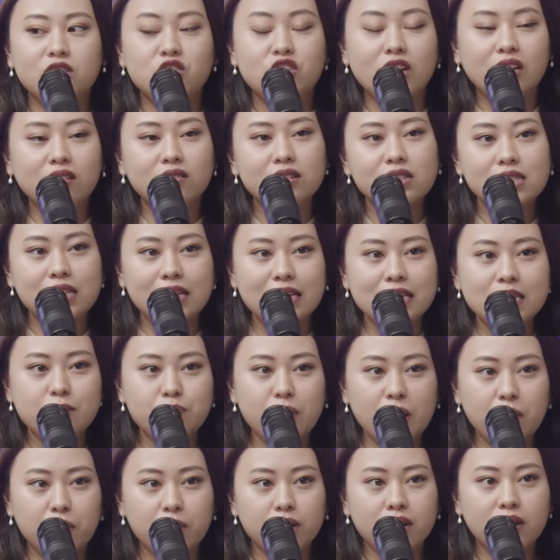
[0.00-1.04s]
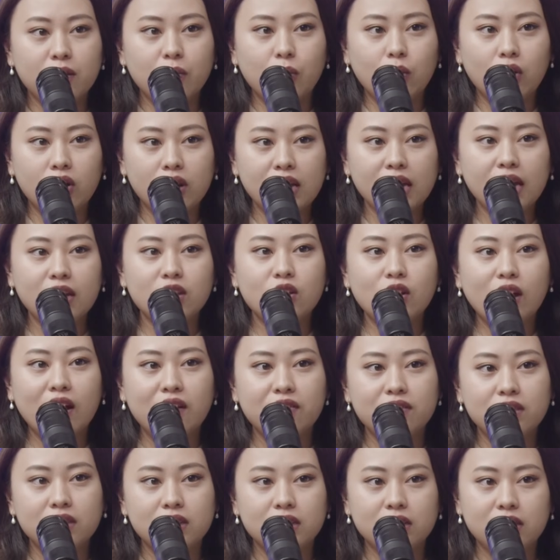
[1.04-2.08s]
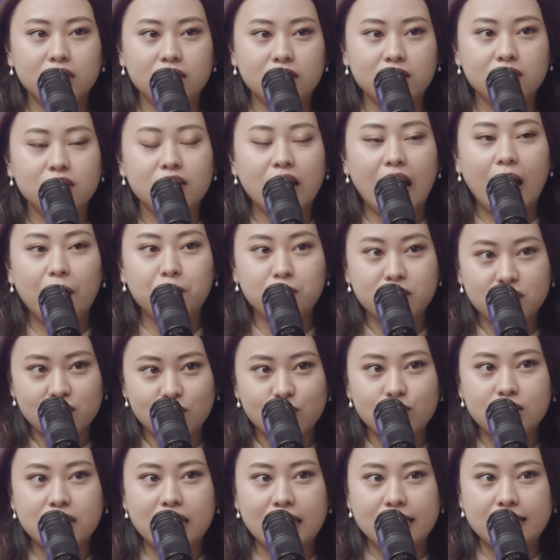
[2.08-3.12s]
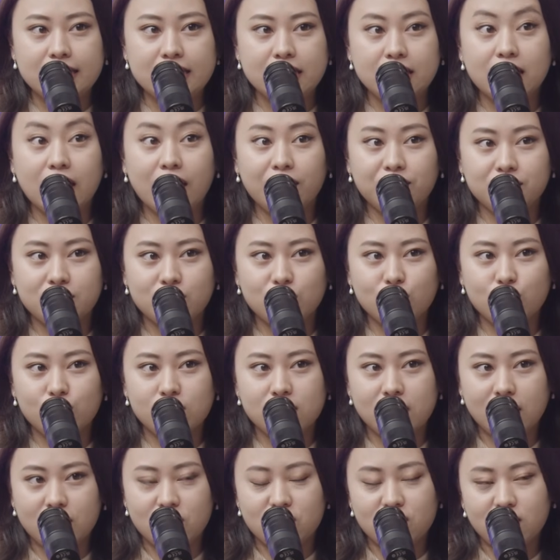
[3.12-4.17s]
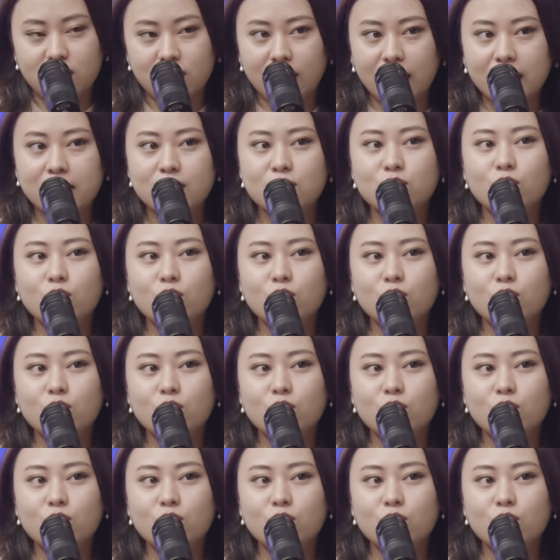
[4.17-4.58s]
general studies paper in the morning and you have the aptitude test in the afternoon session, right?